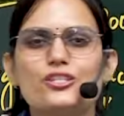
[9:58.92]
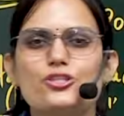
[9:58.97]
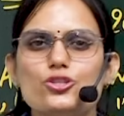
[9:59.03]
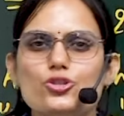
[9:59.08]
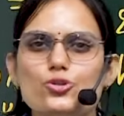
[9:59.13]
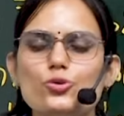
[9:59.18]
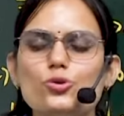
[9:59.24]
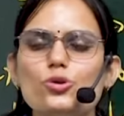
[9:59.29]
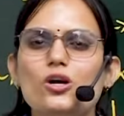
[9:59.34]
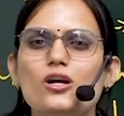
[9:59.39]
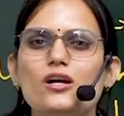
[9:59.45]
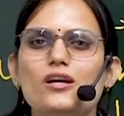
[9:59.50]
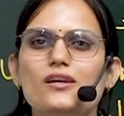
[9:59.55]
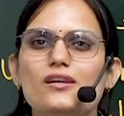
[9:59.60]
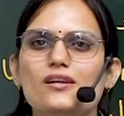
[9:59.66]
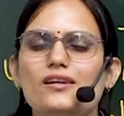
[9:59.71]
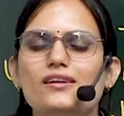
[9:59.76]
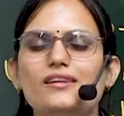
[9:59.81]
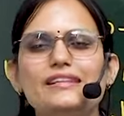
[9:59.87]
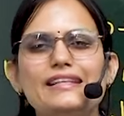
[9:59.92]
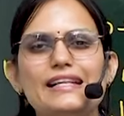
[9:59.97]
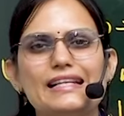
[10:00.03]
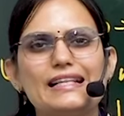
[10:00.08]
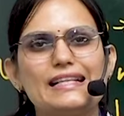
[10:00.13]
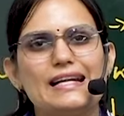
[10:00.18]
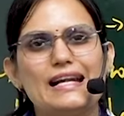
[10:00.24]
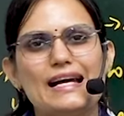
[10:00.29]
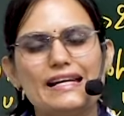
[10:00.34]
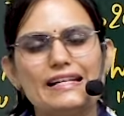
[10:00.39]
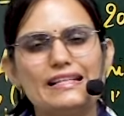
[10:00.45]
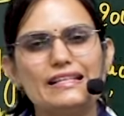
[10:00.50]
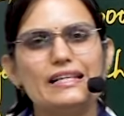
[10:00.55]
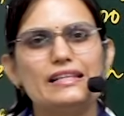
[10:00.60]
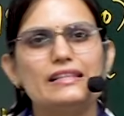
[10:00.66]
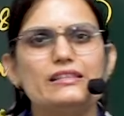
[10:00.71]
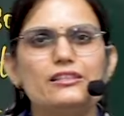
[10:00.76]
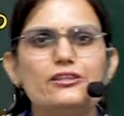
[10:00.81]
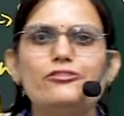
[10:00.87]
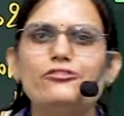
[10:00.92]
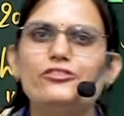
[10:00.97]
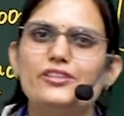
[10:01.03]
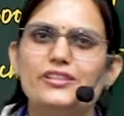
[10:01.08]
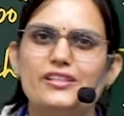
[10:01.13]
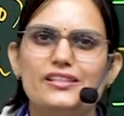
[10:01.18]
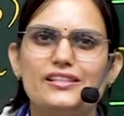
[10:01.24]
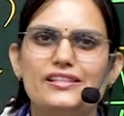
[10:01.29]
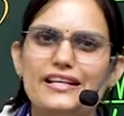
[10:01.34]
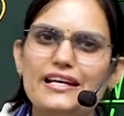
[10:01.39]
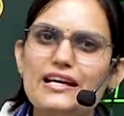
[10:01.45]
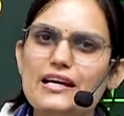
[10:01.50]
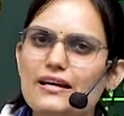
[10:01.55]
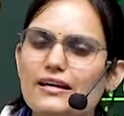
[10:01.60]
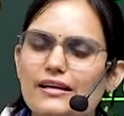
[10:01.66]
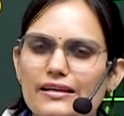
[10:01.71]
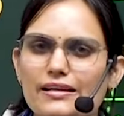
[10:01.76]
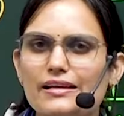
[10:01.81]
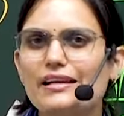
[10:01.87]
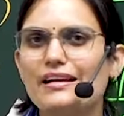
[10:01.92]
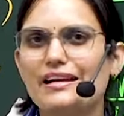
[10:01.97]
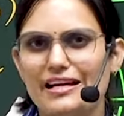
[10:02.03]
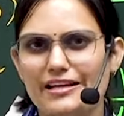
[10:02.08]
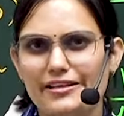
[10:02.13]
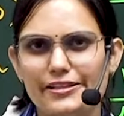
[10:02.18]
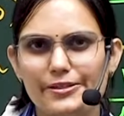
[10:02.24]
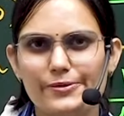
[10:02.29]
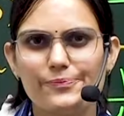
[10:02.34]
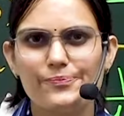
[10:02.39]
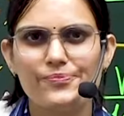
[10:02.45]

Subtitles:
into a decline in the fertility rate.